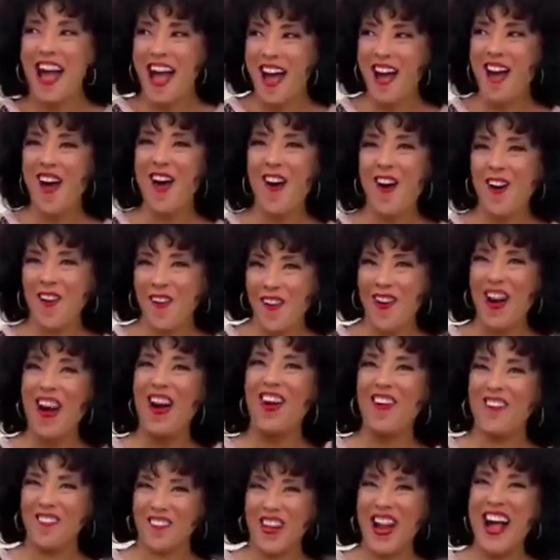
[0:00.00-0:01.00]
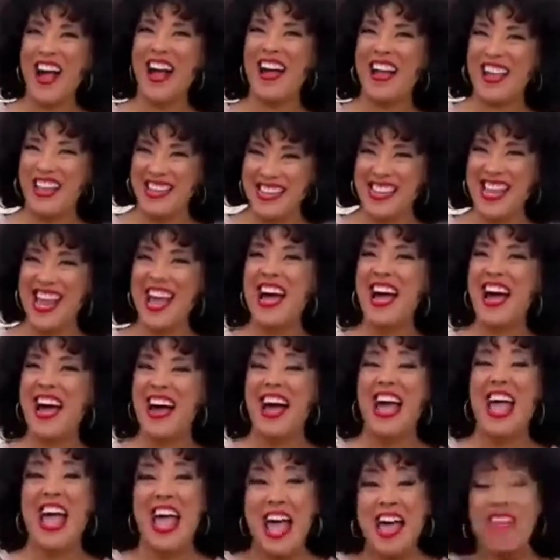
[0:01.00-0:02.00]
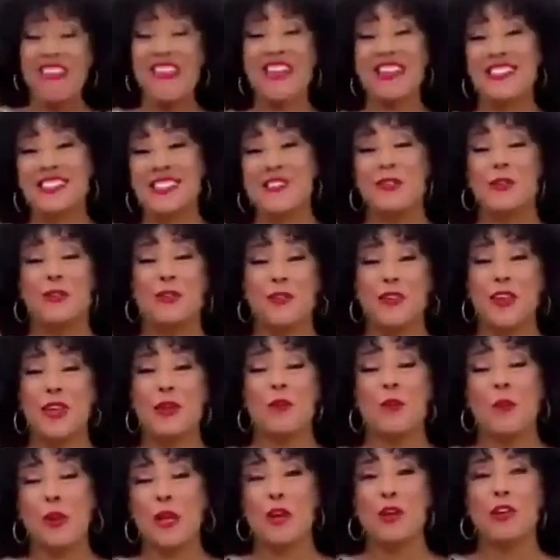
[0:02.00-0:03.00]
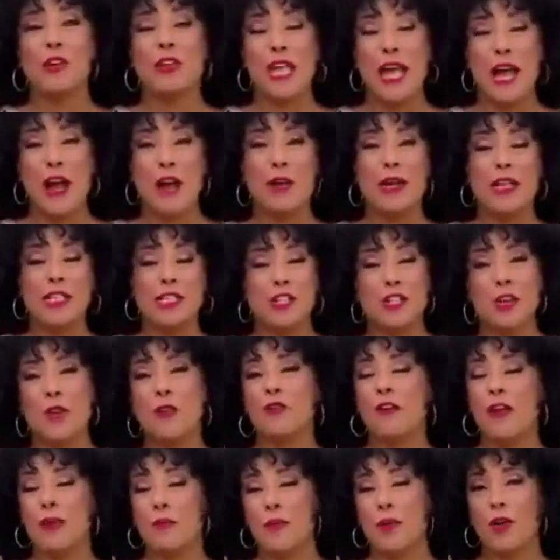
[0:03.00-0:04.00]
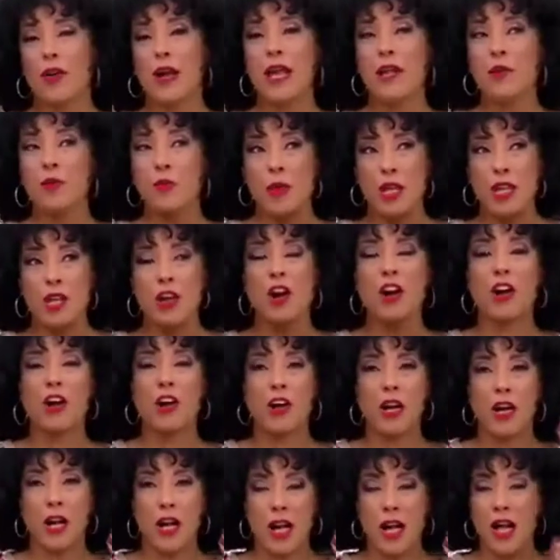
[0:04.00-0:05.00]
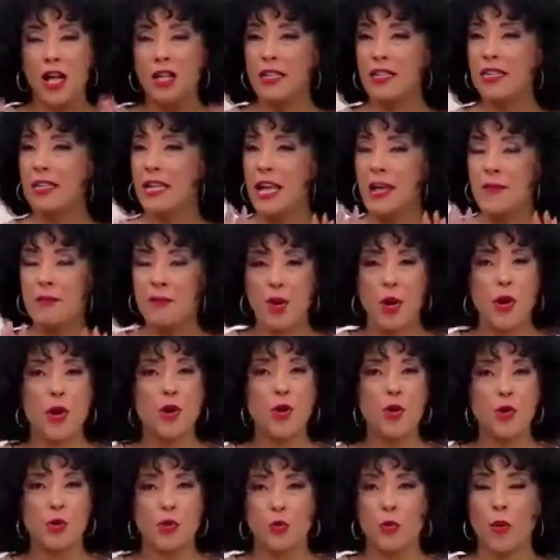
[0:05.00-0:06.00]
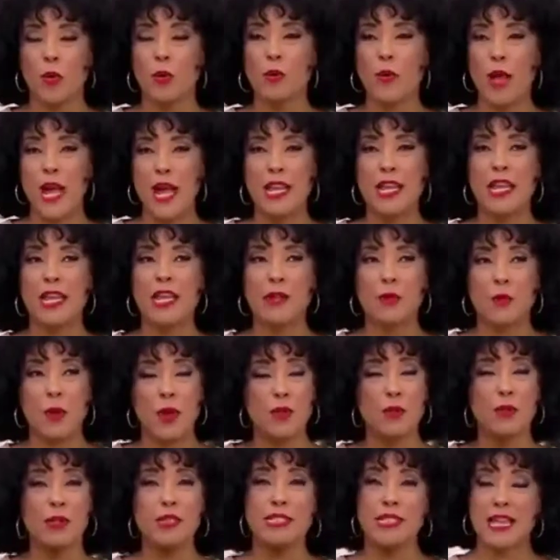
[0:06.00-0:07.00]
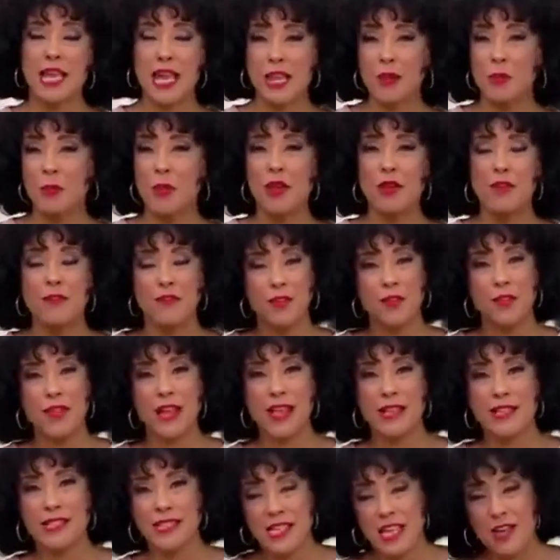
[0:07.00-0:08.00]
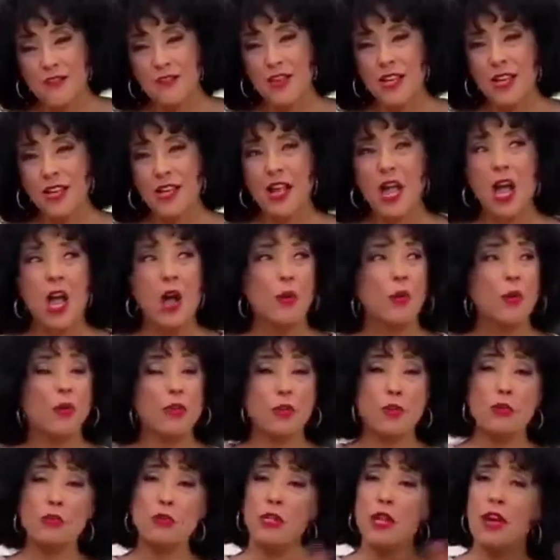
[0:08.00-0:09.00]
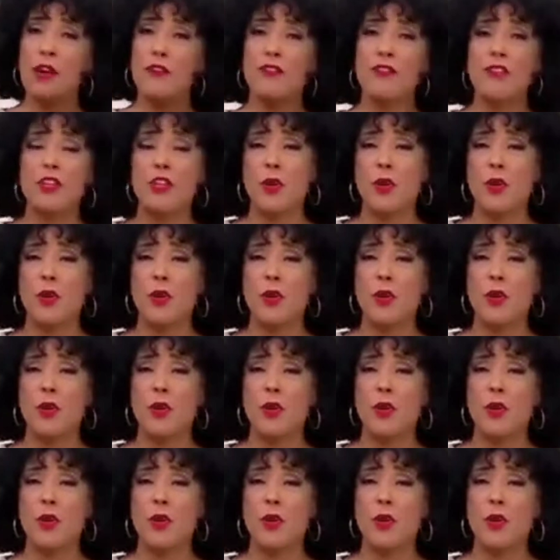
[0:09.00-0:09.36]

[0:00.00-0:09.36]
oh, all right, yeah. And that's sort of it. We are now, it's November and we are a holiday mode. We're mm -hmm. ready. And whether it's getting ready for Thanksgiving, whether you love, you